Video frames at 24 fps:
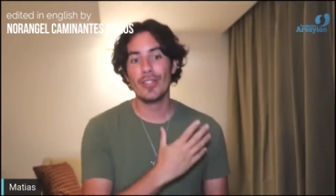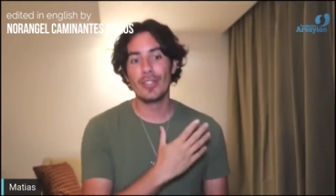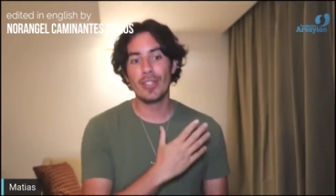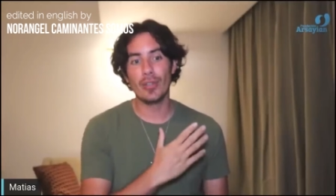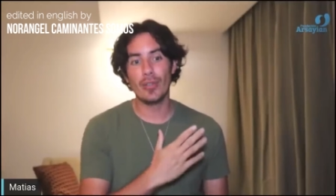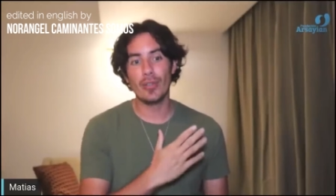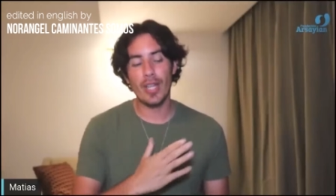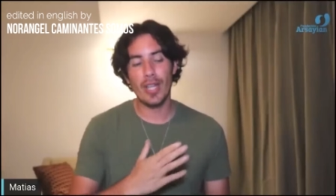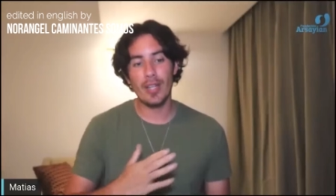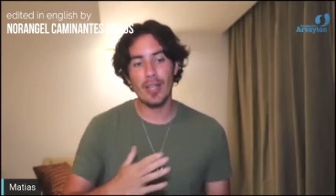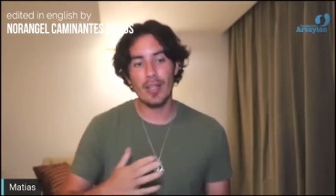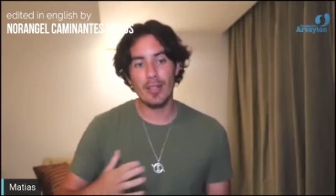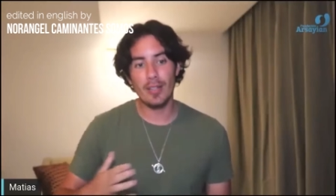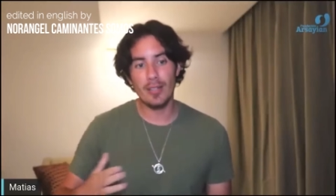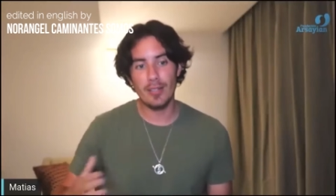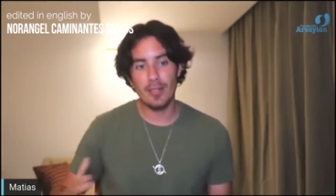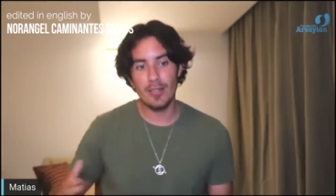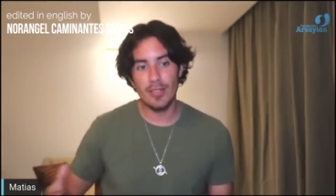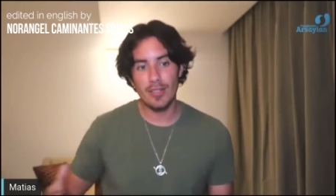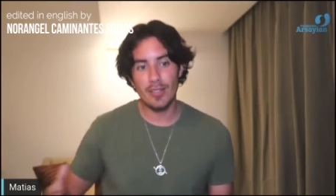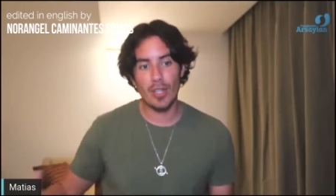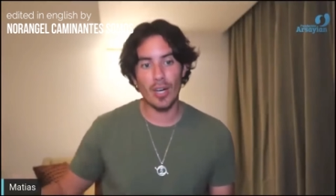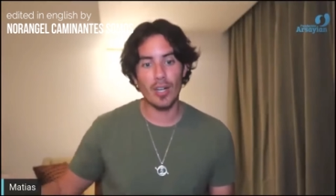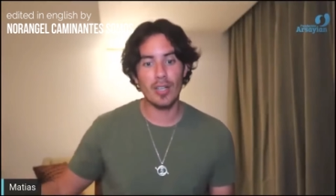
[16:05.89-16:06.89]
So they
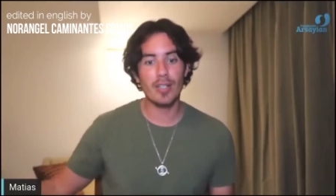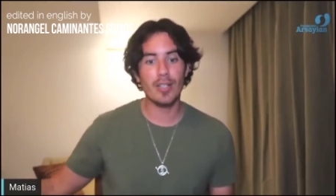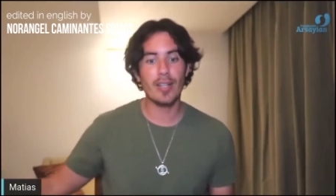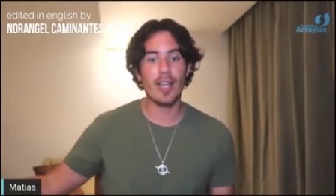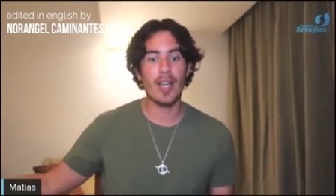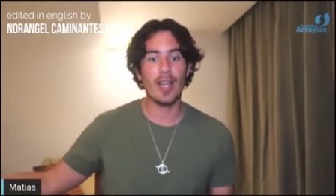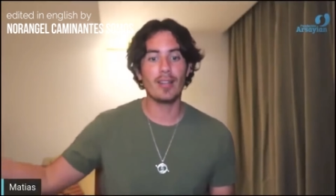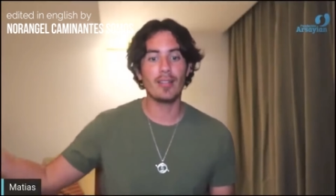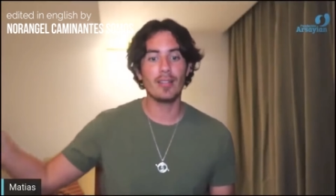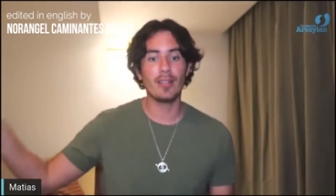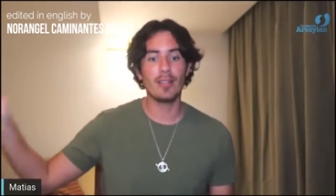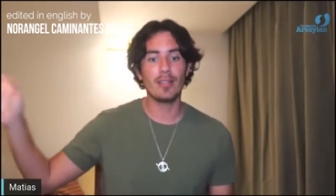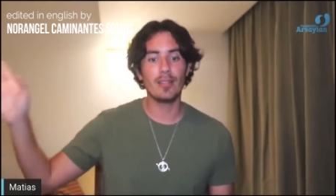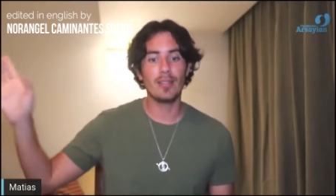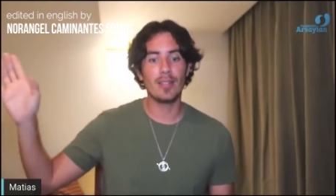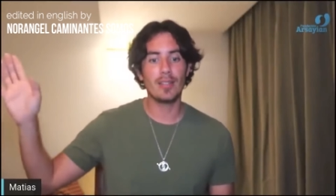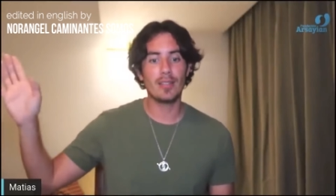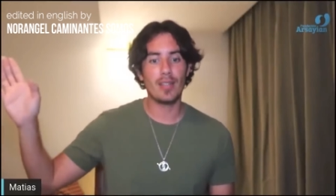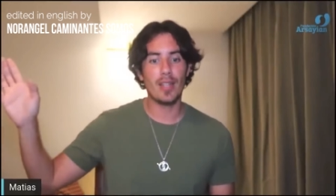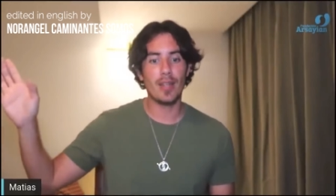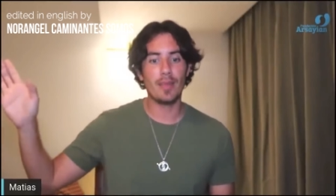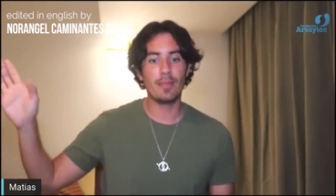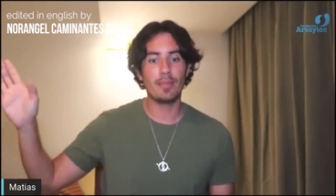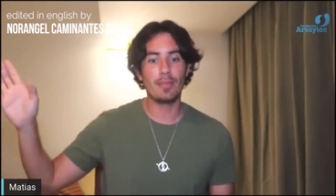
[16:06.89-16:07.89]
start again the
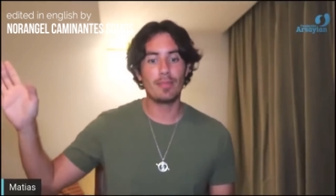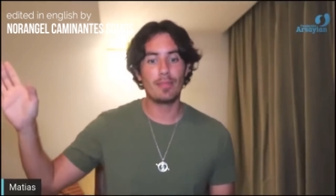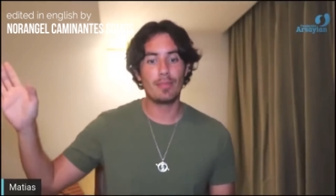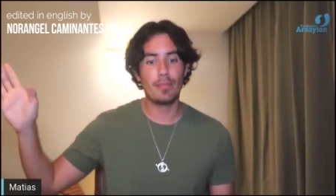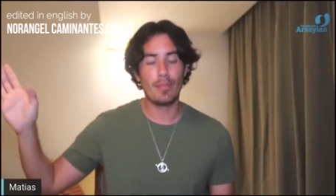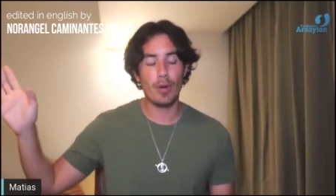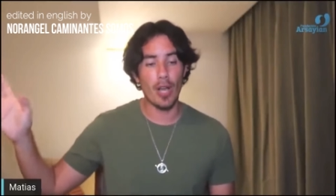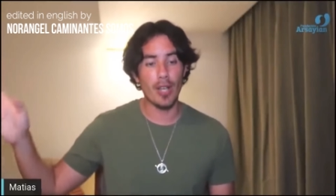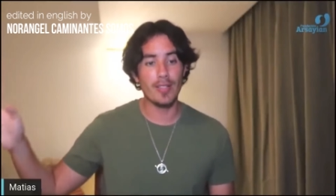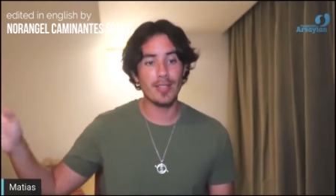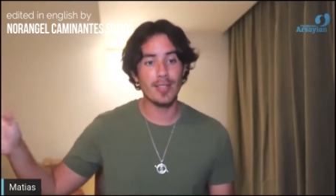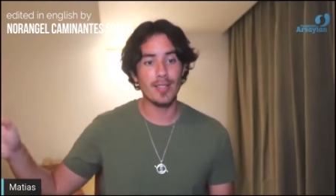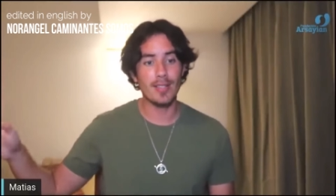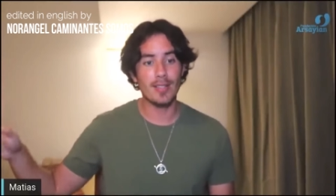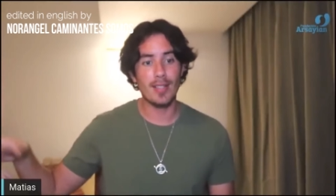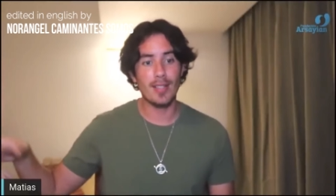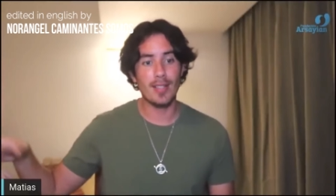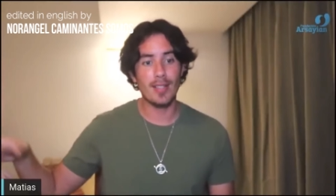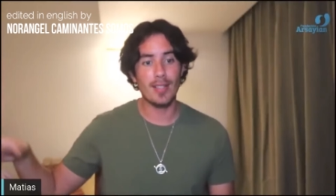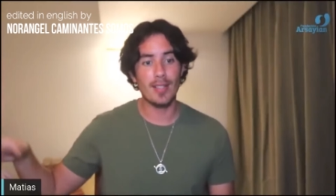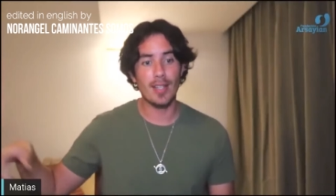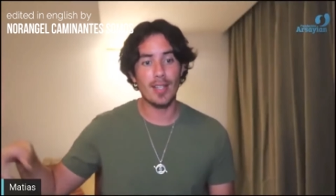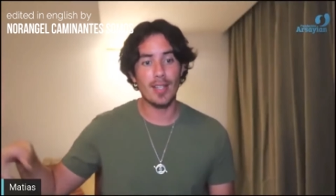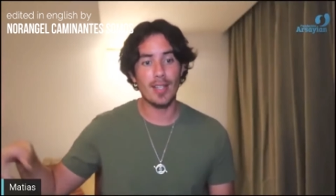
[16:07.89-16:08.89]
same process.
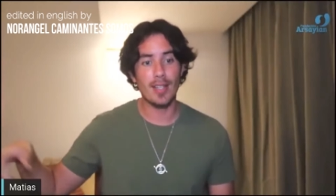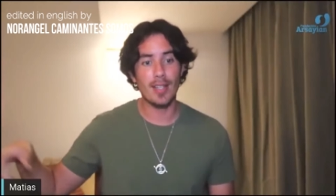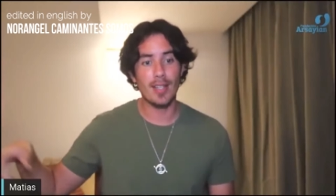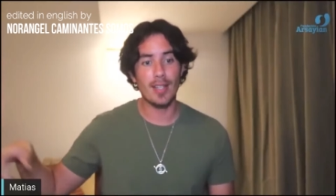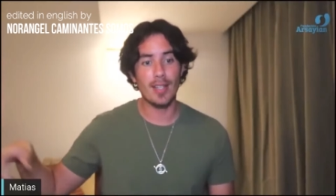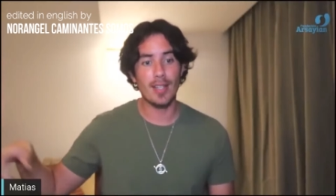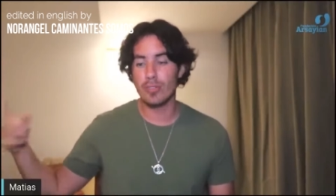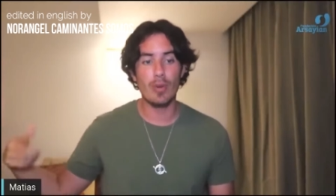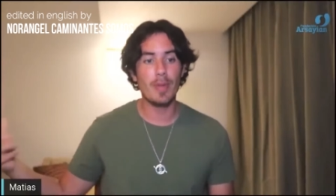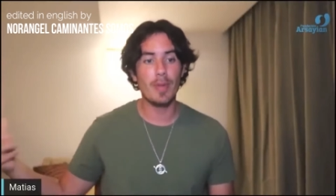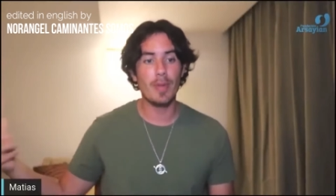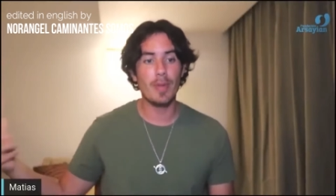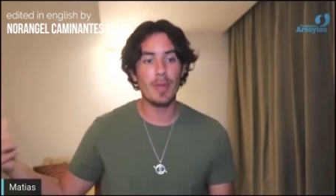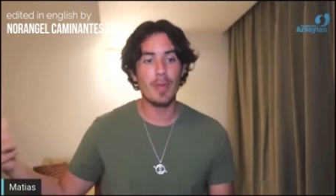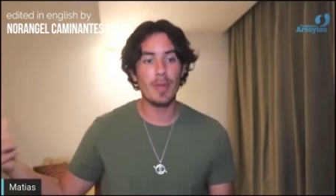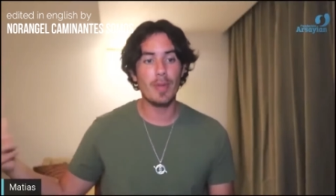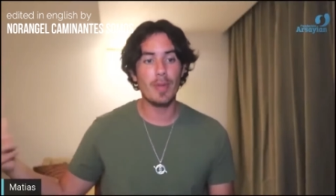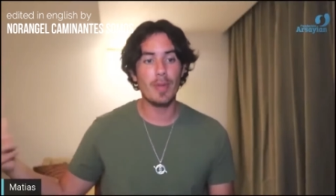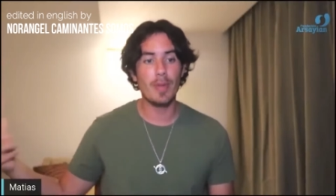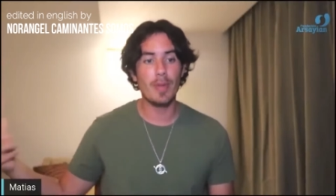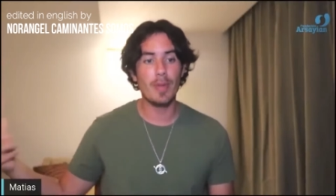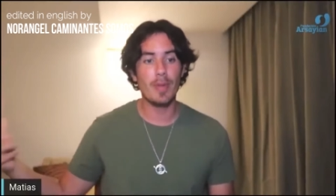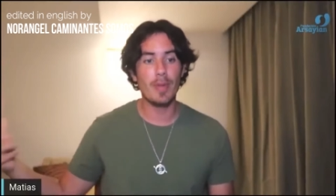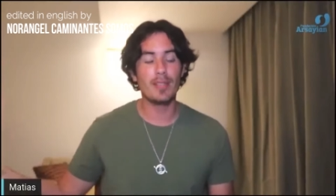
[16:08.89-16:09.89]
They
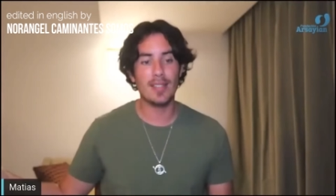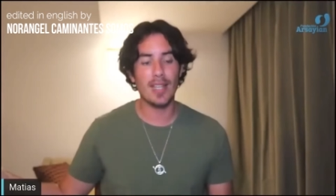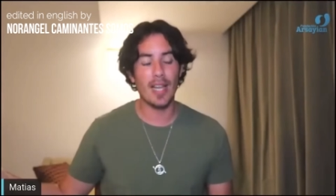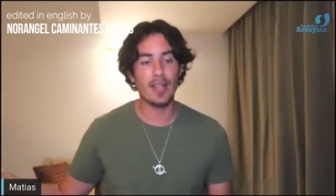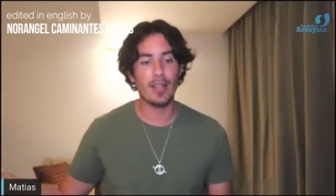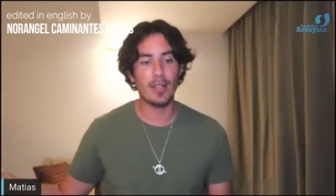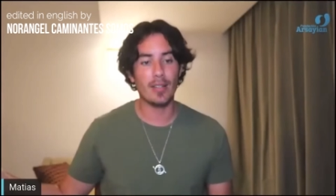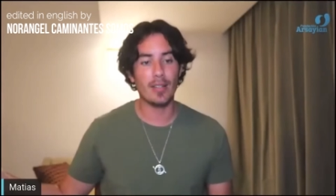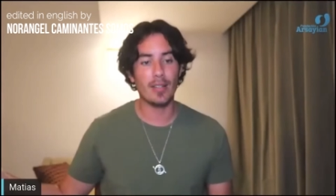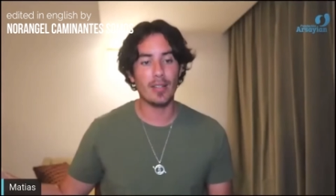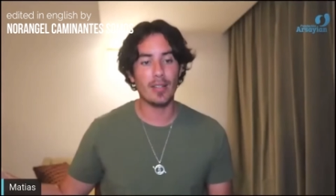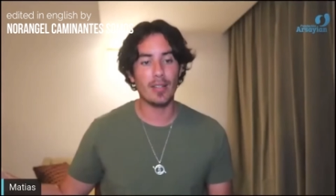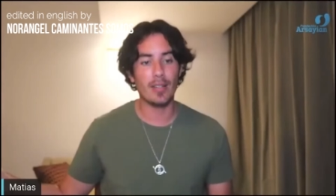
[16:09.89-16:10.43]
repeat the cycle.